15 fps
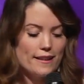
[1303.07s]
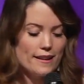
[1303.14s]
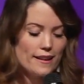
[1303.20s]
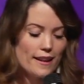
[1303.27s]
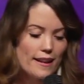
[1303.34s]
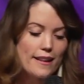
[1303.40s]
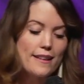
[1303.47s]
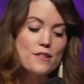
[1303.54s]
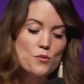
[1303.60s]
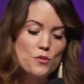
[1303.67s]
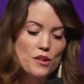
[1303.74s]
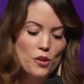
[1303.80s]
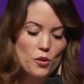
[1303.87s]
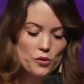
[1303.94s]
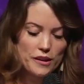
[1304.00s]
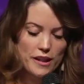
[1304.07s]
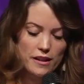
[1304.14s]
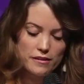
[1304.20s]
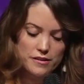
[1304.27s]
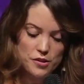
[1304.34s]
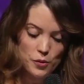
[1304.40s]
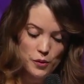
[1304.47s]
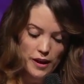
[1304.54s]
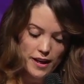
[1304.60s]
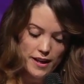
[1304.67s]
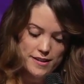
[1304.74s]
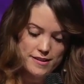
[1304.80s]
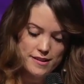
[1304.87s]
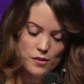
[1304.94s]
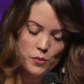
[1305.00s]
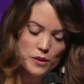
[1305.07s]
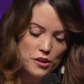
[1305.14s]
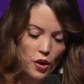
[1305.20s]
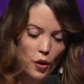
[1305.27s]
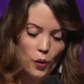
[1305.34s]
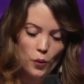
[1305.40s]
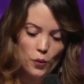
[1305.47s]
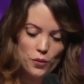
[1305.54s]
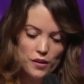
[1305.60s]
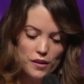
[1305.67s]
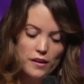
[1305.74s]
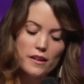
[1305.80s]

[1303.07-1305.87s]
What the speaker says: Like, he's really old now. So Isaac, we know,